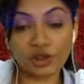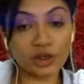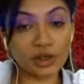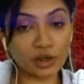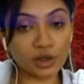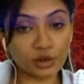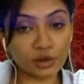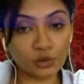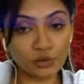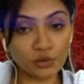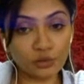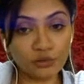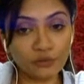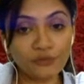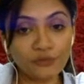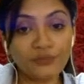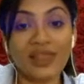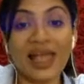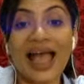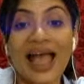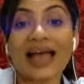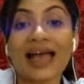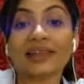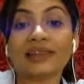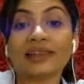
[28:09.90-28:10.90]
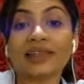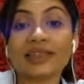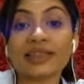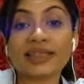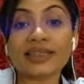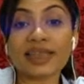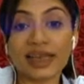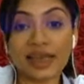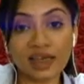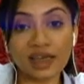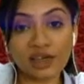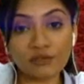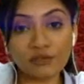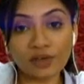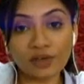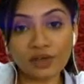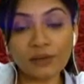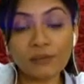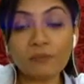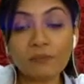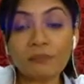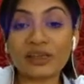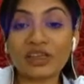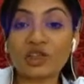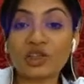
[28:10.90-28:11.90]
groove, and the second one
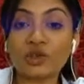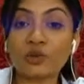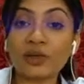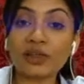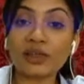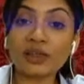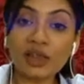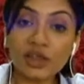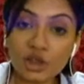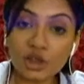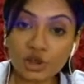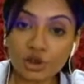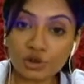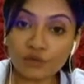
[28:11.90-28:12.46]
between the two